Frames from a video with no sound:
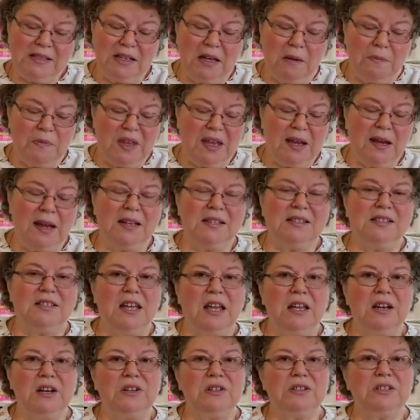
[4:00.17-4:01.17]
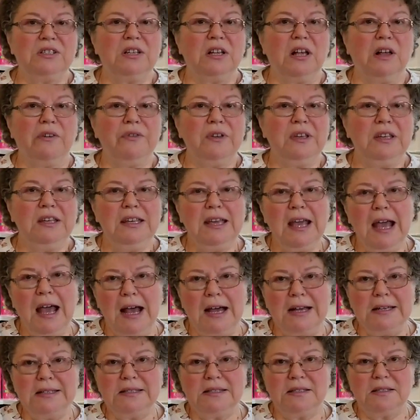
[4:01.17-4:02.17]
something and say to yourself,
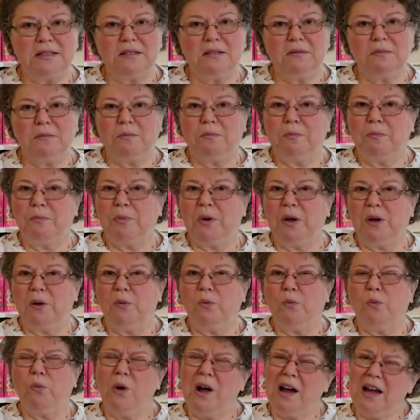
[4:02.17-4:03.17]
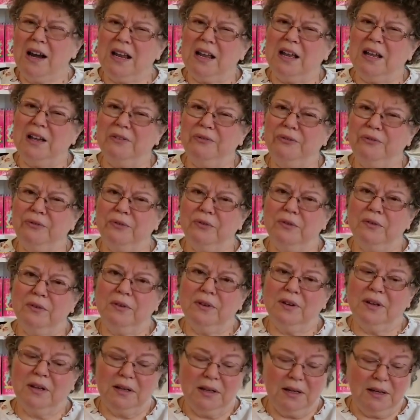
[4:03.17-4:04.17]
yes, but what if?
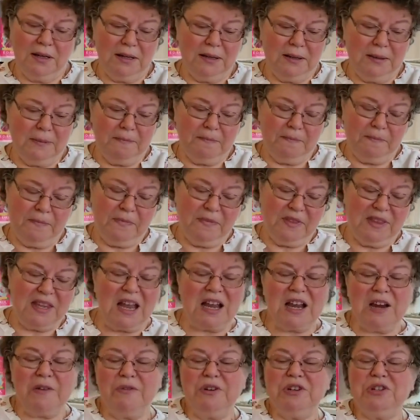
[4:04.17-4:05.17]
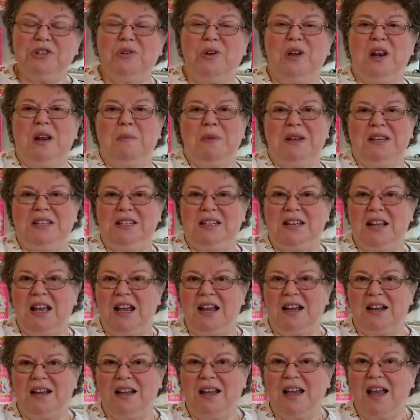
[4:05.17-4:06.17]
Thank you for joining me
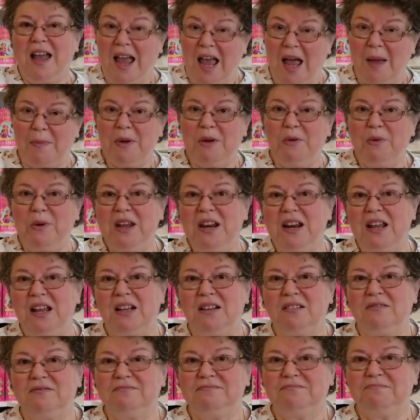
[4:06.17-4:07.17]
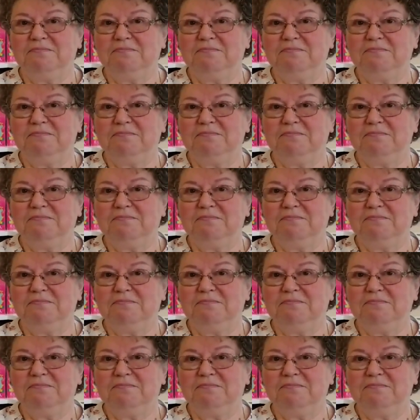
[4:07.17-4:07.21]
today. Happy reading.